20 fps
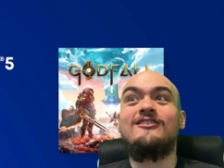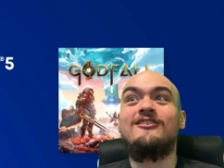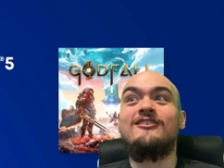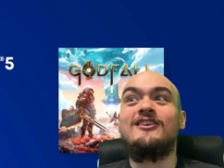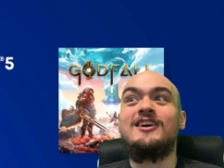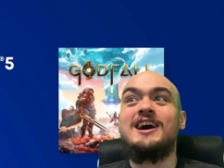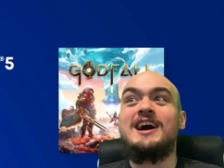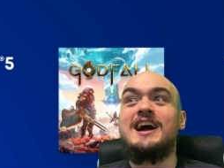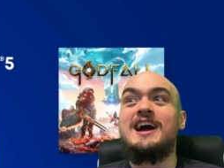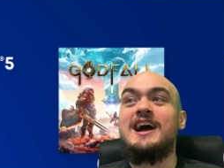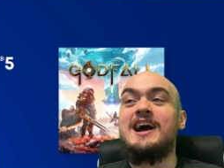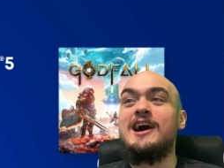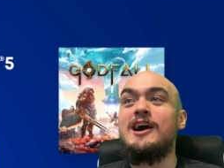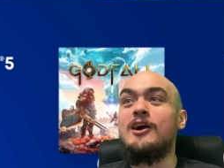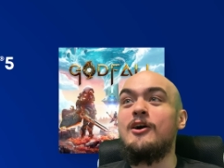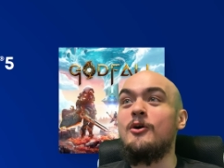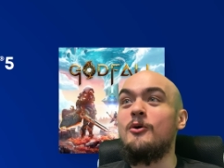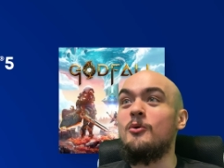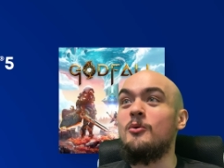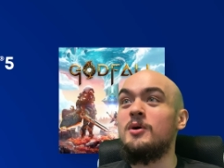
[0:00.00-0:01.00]

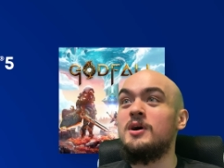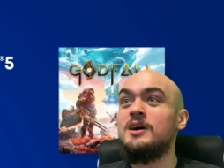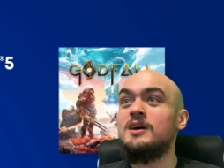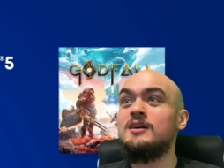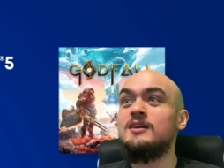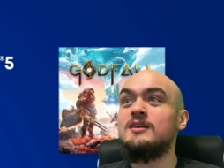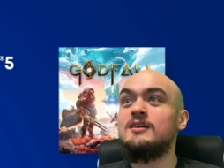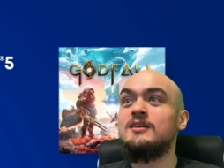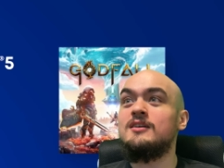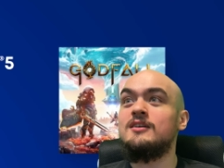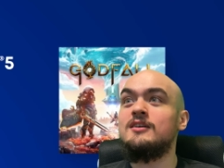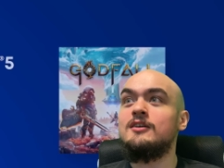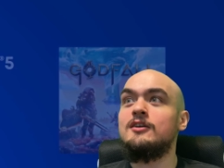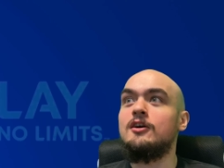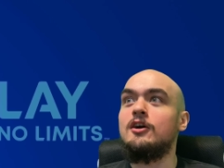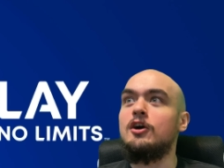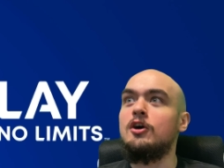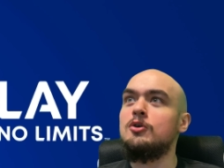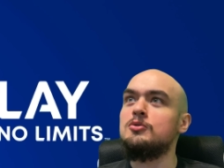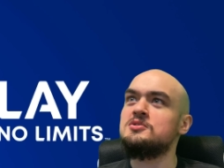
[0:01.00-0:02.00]
Wow.
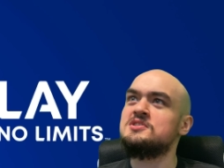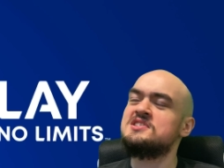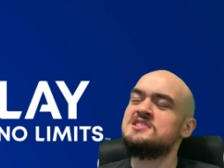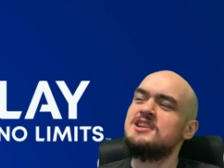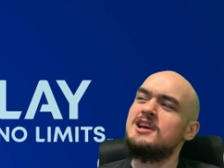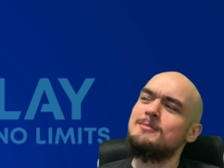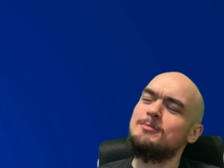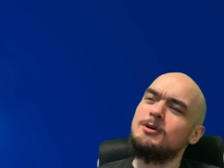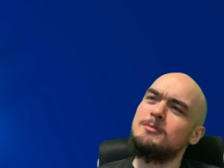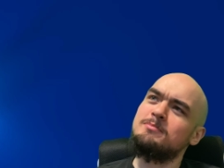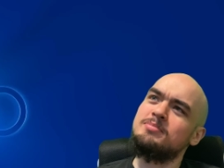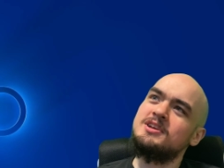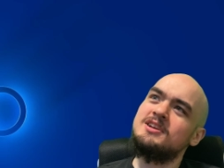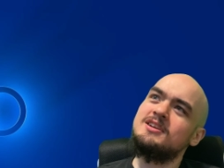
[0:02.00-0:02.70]
Oh, snap. On,